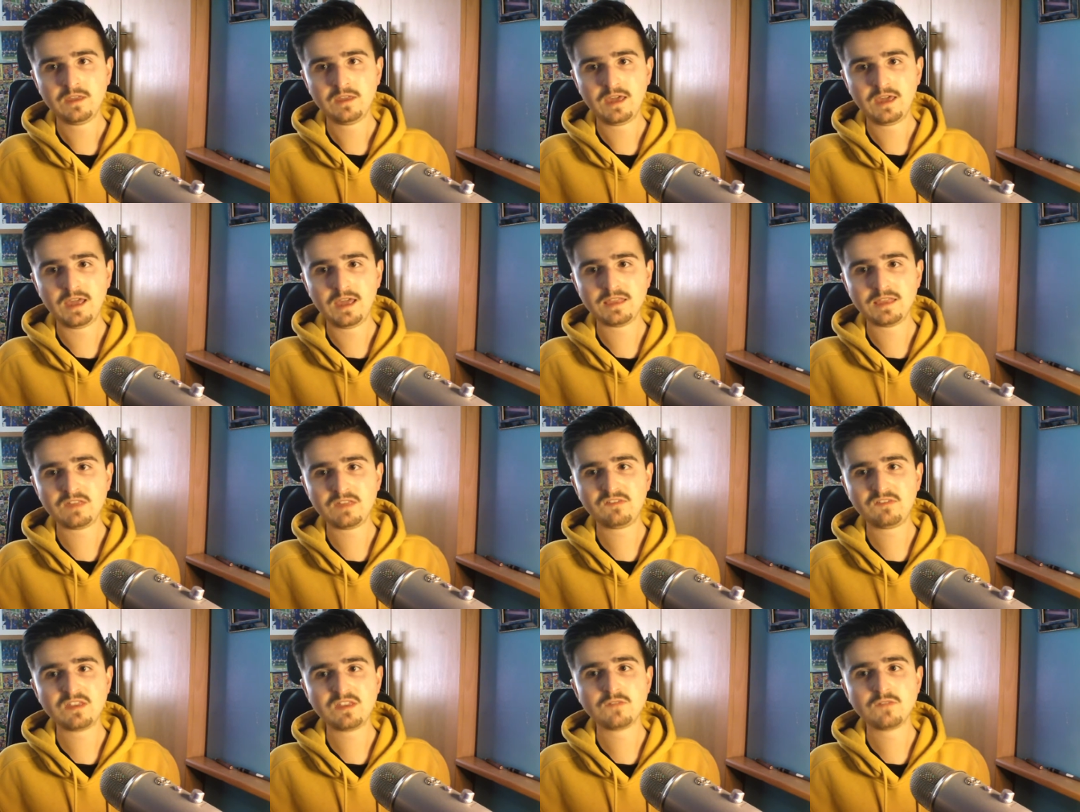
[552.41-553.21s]
And
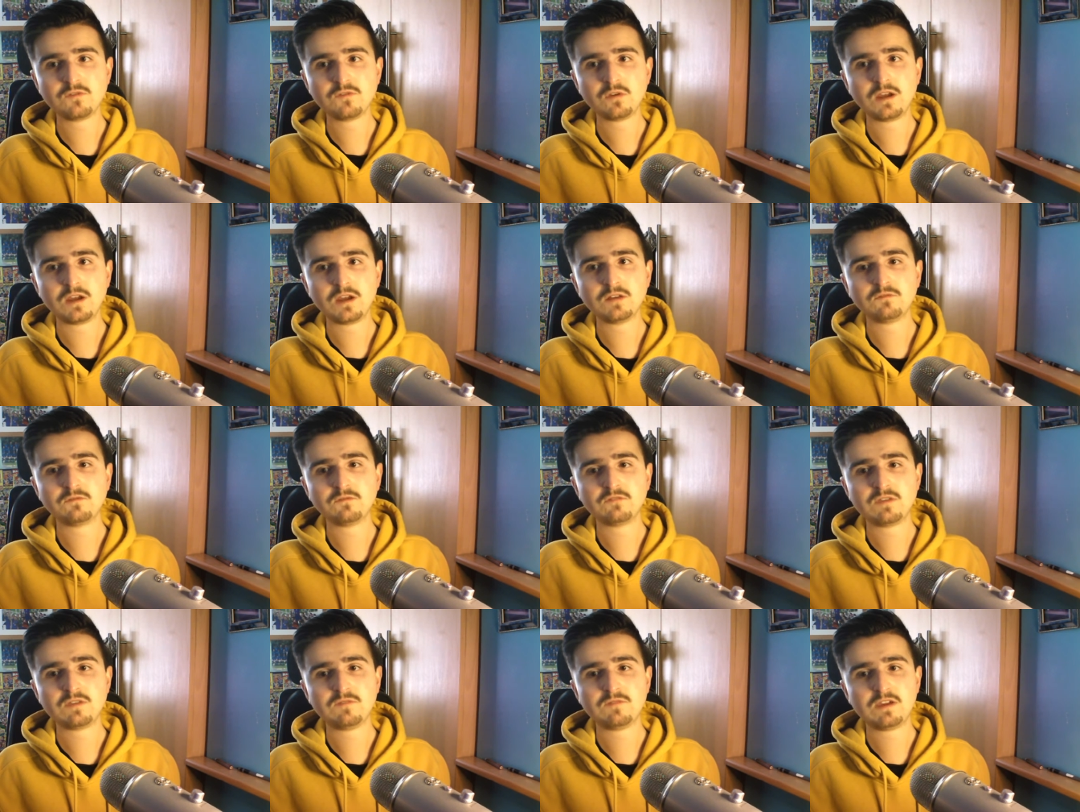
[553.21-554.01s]
this interview kind
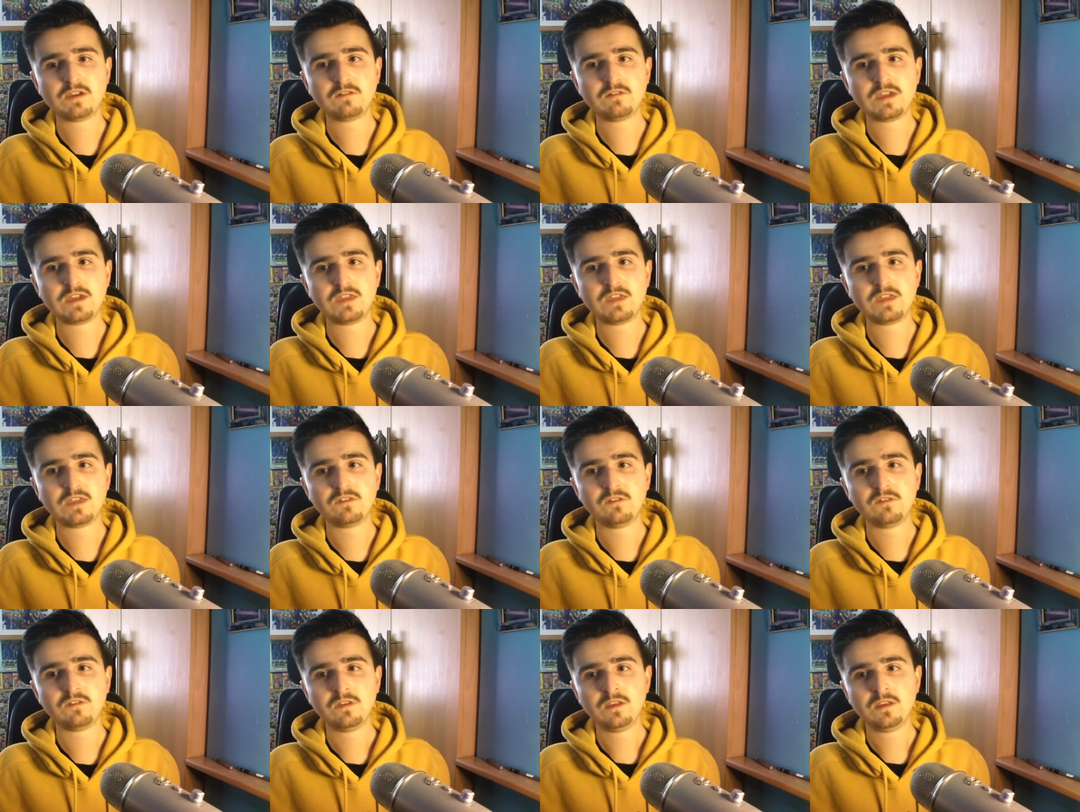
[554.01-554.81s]
of reinvigorated
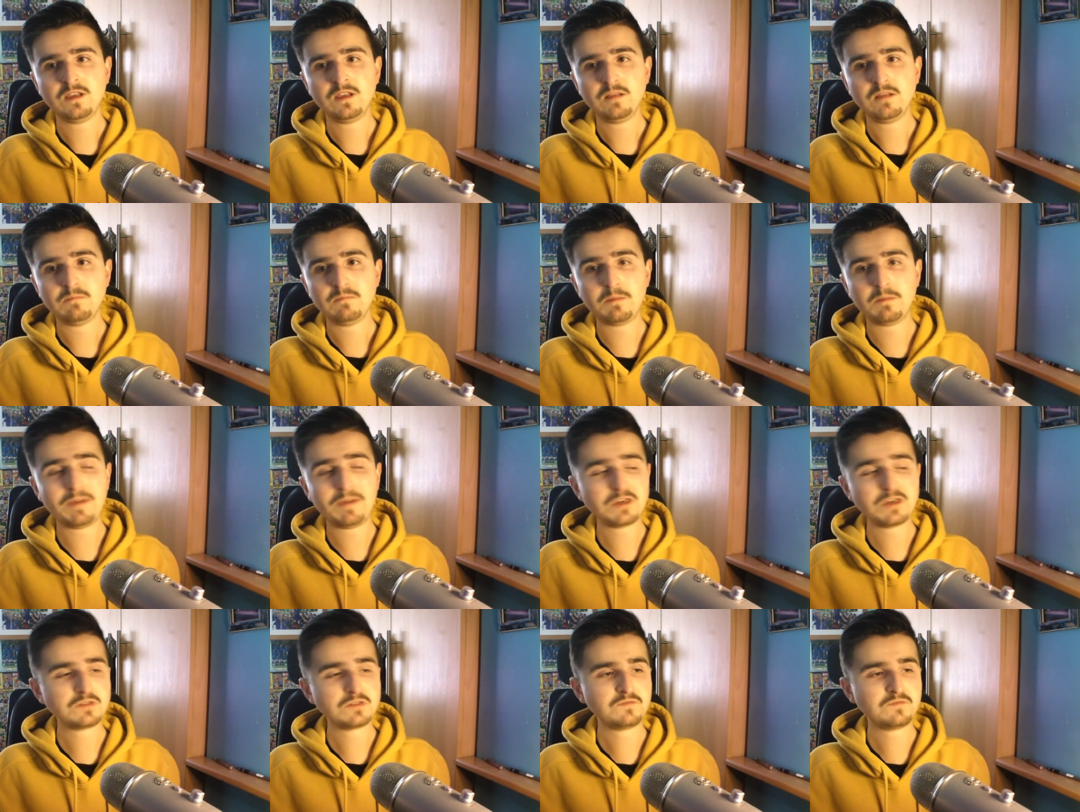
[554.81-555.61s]
my
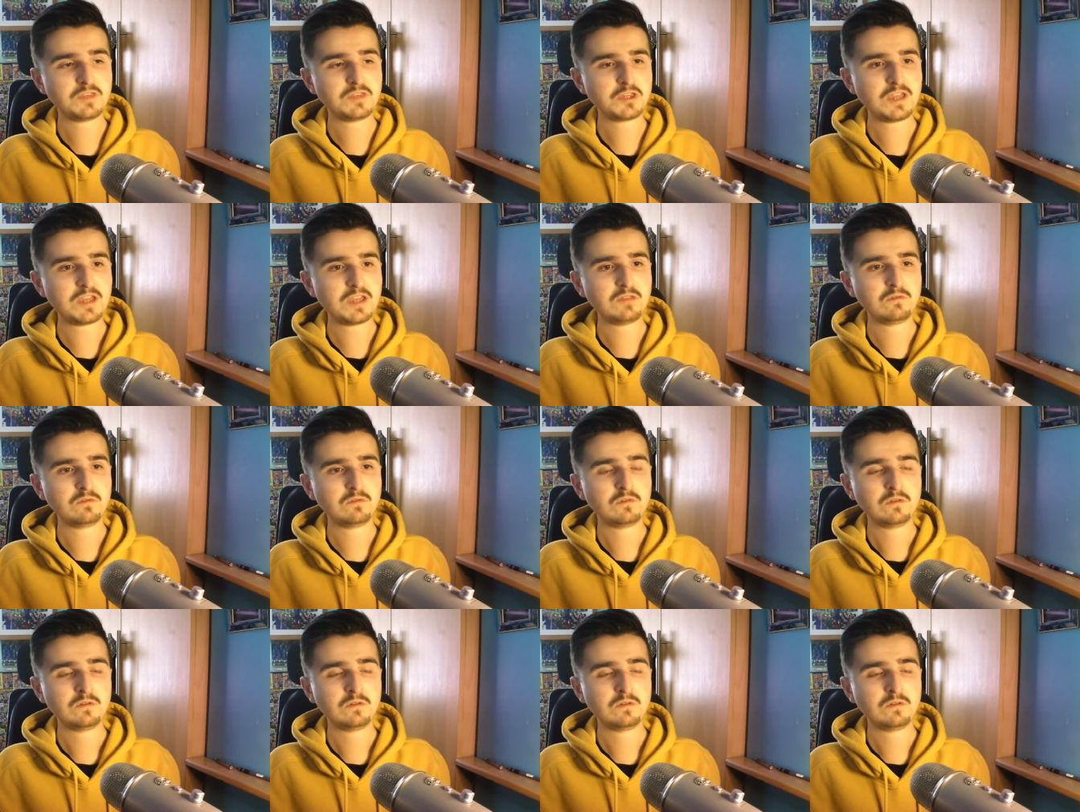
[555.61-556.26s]
passion for the channel.